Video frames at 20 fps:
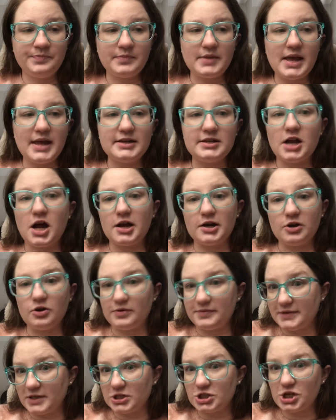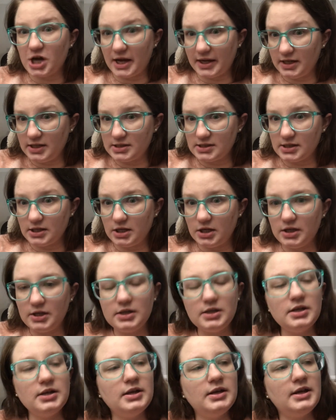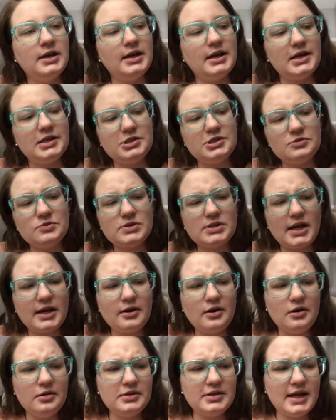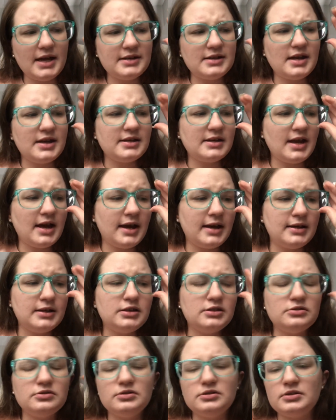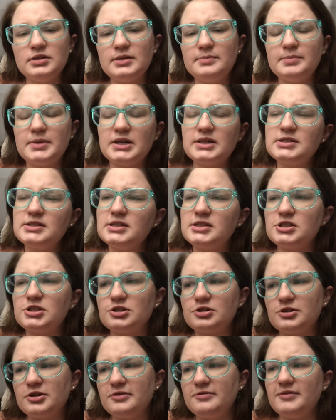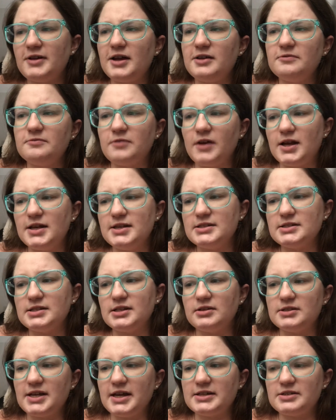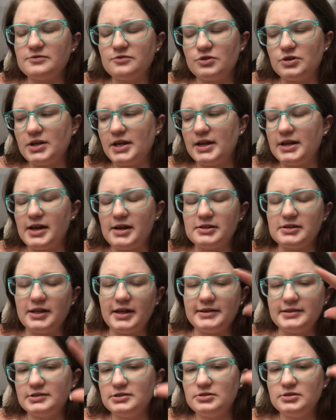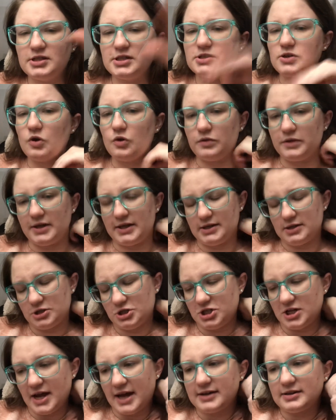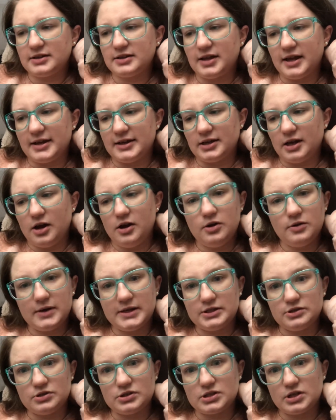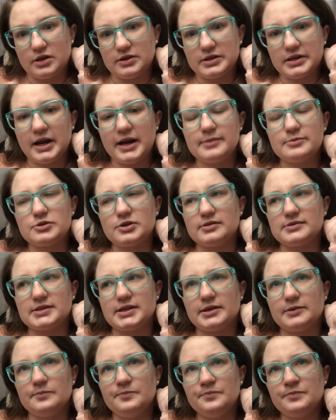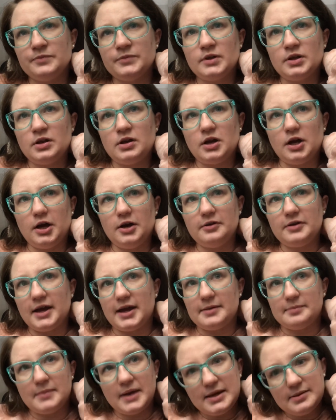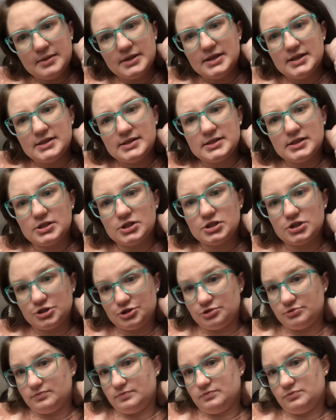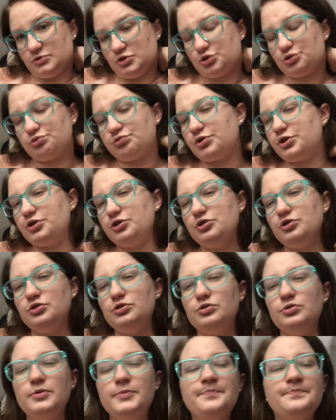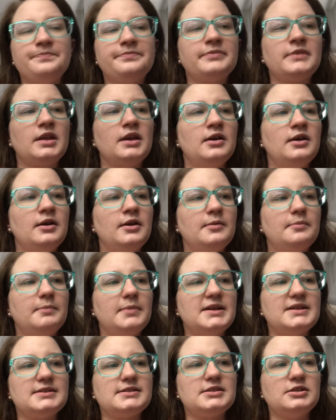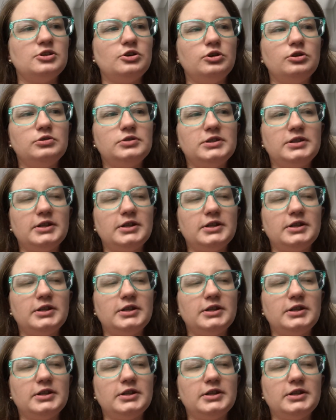and not know if the check is good. And she was like, oh, yeah, because it's certified funds and it takes 48 hours, like this whole thing. She acted like, oh, I do this all the time. So I was like, okay, maybe this is true, but still,